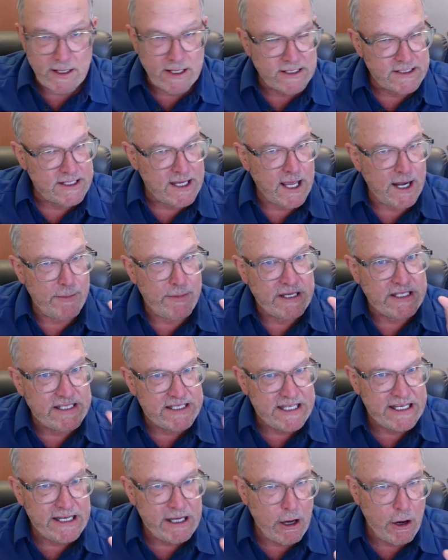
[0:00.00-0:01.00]
it's got to be
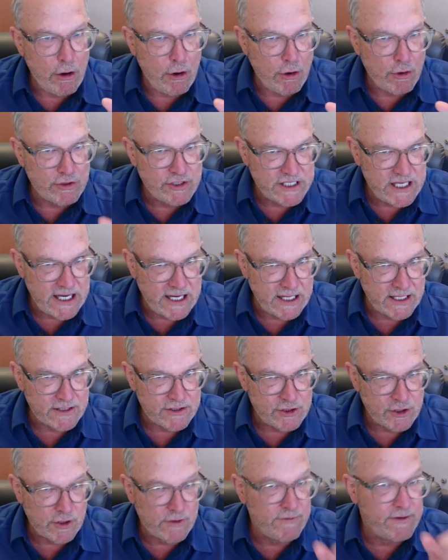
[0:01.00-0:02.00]
COOC
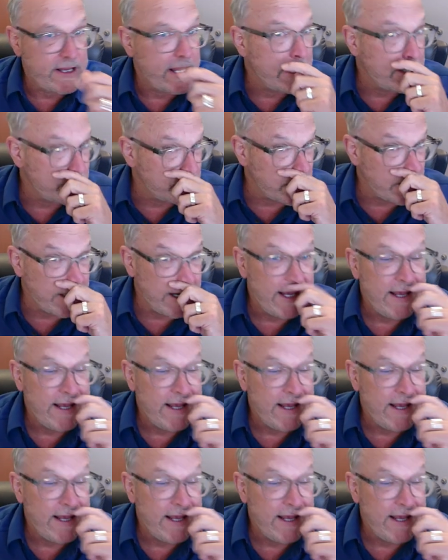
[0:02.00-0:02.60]
certification.